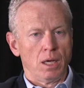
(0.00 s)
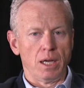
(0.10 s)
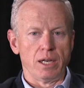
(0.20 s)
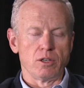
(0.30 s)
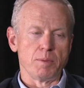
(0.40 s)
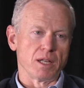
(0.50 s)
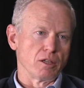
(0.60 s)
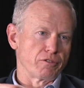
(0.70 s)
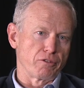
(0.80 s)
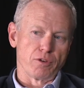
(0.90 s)
And to be
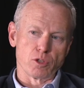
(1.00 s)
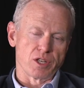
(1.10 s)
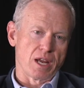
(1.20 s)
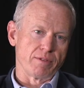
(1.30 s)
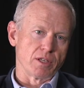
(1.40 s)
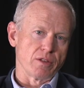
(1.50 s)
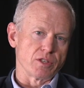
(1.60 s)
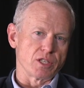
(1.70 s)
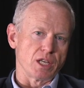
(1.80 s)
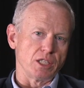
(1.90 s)
clear for folks that haven't done
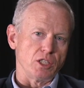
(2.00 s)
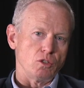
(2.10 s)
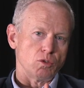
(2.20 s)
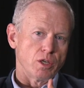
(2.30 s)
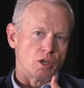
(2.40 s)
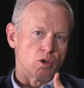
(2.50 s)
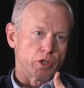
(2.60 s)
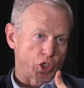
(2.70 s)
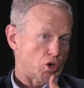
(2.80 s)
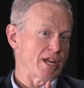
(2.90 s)
this yet, you can go
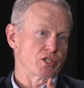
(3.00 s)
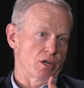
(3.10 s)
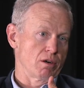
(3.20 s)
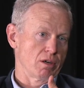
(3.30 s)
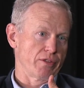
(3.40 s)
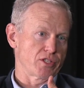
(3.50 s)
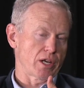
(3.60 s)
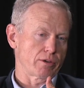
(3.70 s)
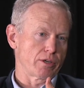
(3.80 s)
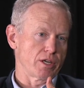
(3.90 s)
to Tracer on the
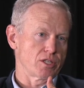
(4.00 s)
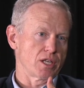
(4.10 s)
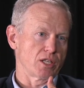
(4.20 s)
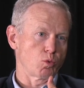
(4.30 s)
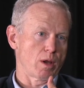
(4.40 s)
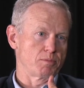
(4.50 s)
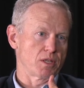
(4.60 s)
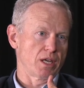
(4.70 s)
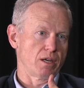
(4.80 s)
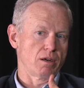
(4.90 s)
Secretary of State's
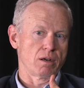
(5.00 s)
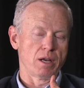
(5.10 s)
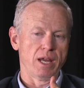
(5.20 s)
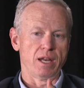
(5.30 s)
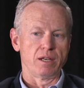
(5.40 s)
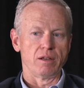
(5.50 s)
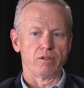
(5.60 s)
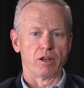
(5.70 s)
website here and